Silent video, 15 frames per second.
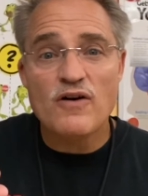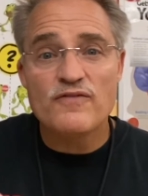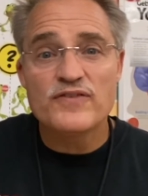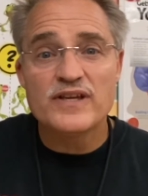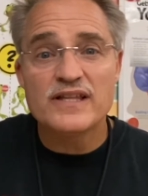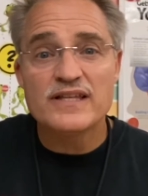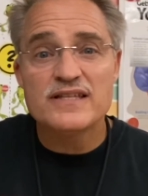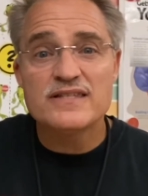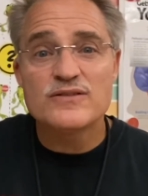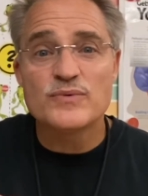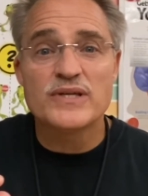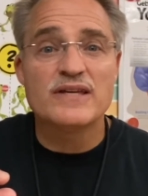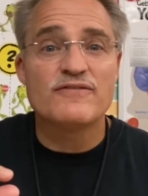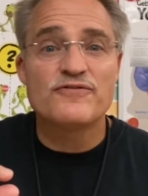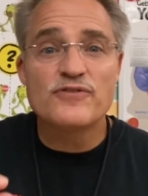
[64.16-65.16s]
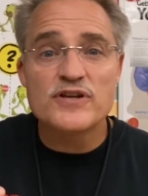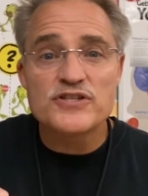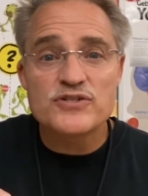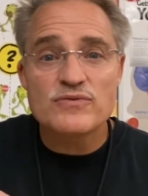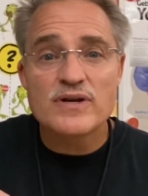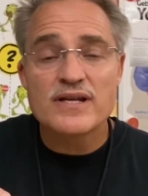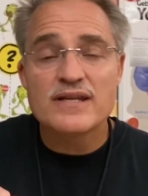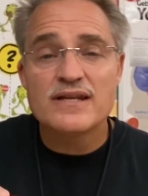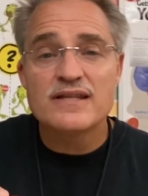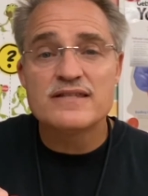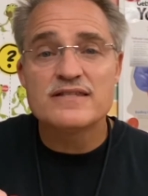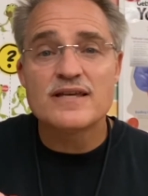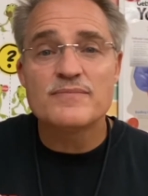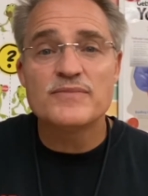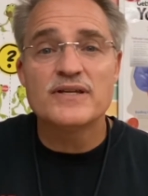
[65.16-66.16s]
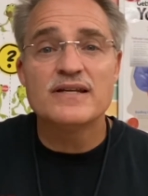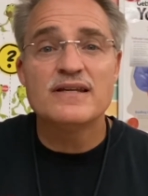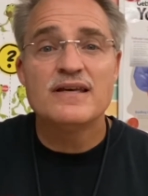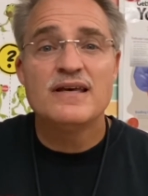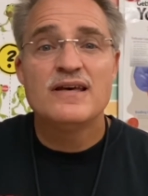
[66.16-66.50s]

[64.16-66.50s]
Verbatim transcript: feelings, we get frustrated at something,